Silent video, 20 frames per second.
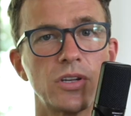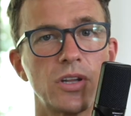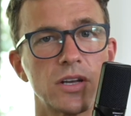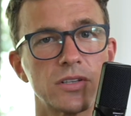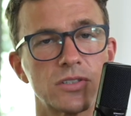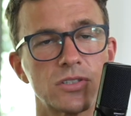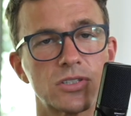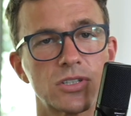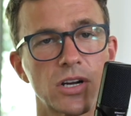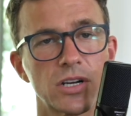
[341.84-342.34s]

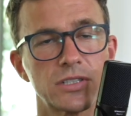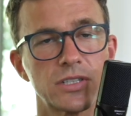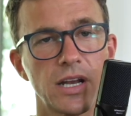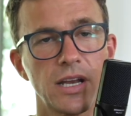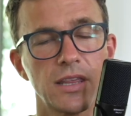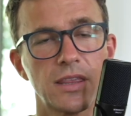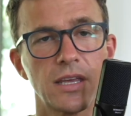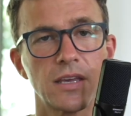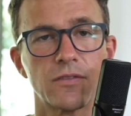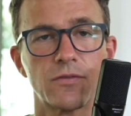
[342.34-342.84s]
doesn't charge
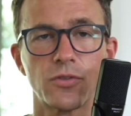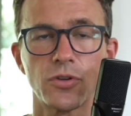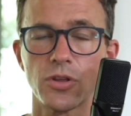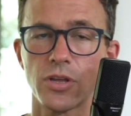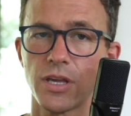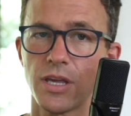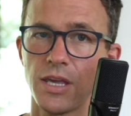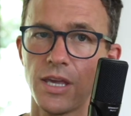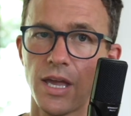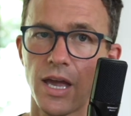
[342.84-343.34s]
anything for
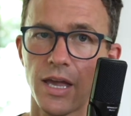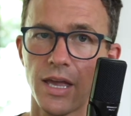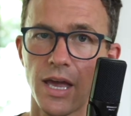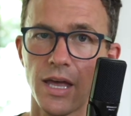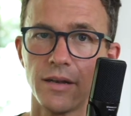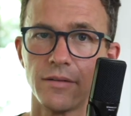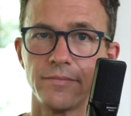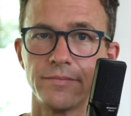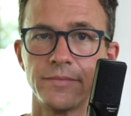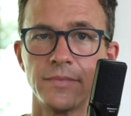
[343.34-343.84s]
the
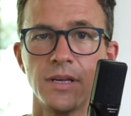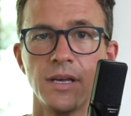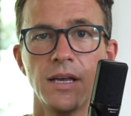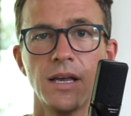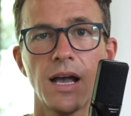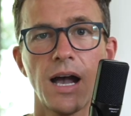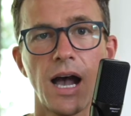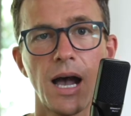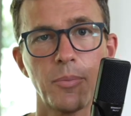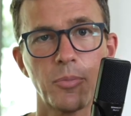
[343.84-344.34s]
EIN,
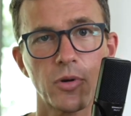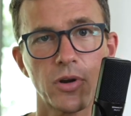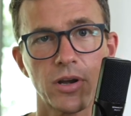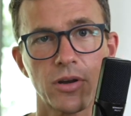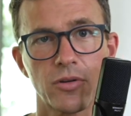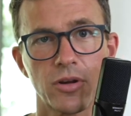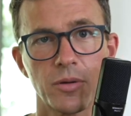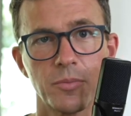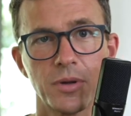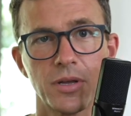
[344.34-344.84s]
operating
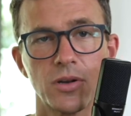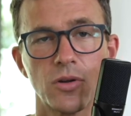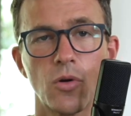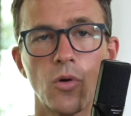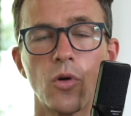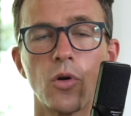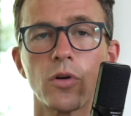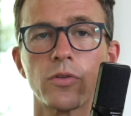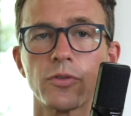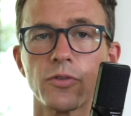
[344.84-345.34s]
agreement,
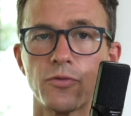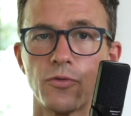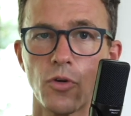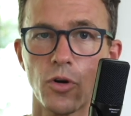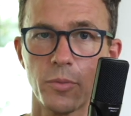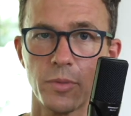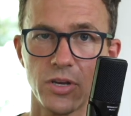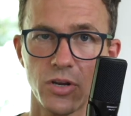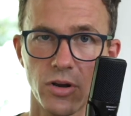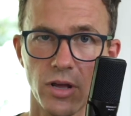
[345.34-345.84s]
or for
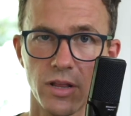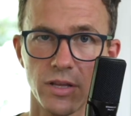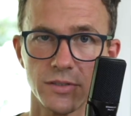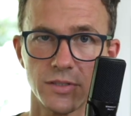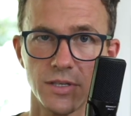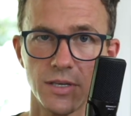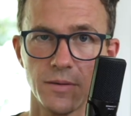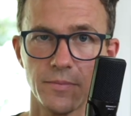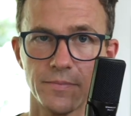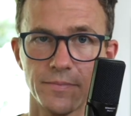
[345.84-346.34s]
forming your
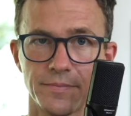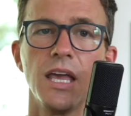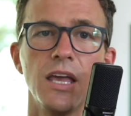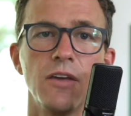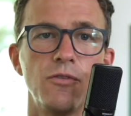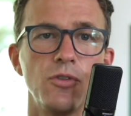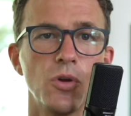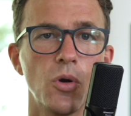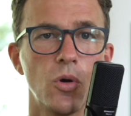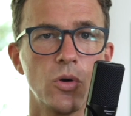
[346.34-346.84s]
LLC.
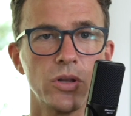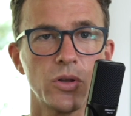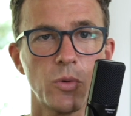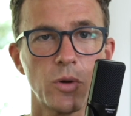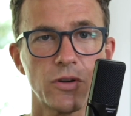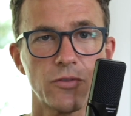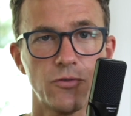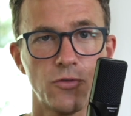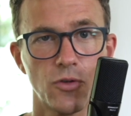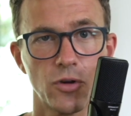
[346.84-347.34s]
If you only
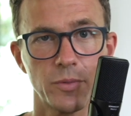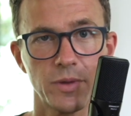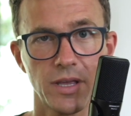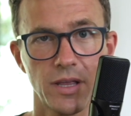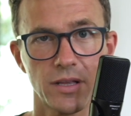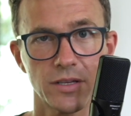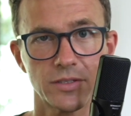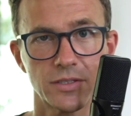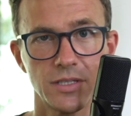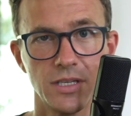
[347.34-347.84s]
want to form the
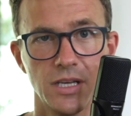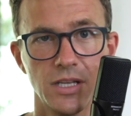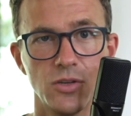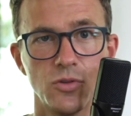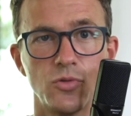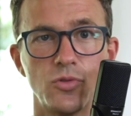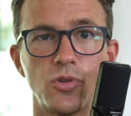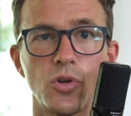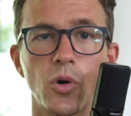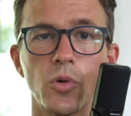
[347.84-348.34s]
LLC and
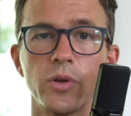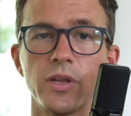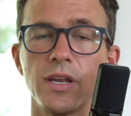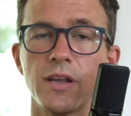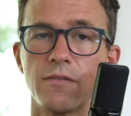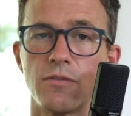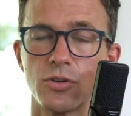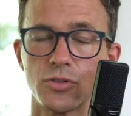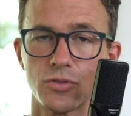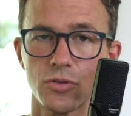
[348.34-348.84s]
you don't need
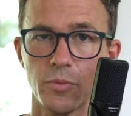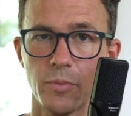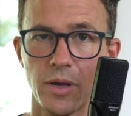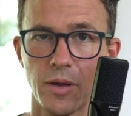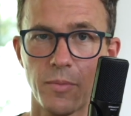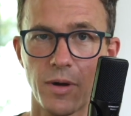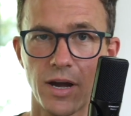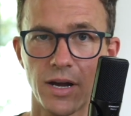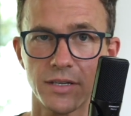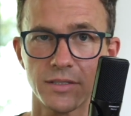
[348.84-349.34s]
a virtual
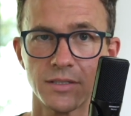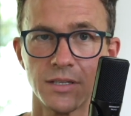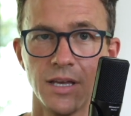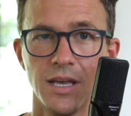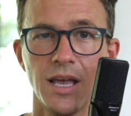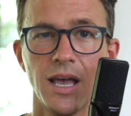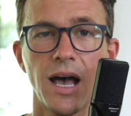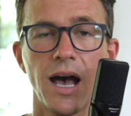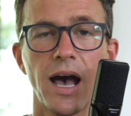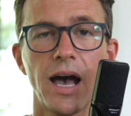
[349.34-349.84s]
mailbox,
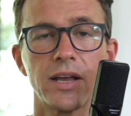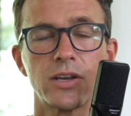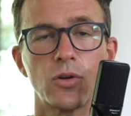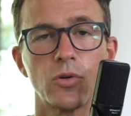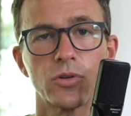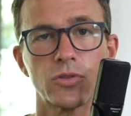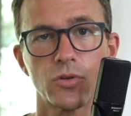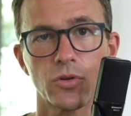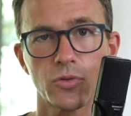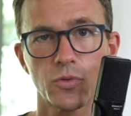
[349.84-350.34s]
I'd go
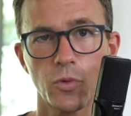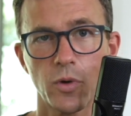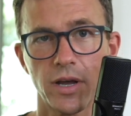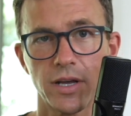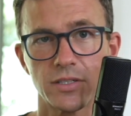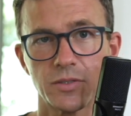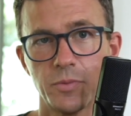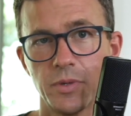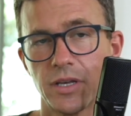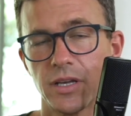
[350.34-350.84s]
with
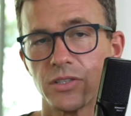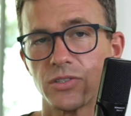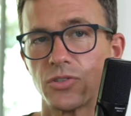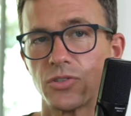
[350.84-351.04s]
Northwest because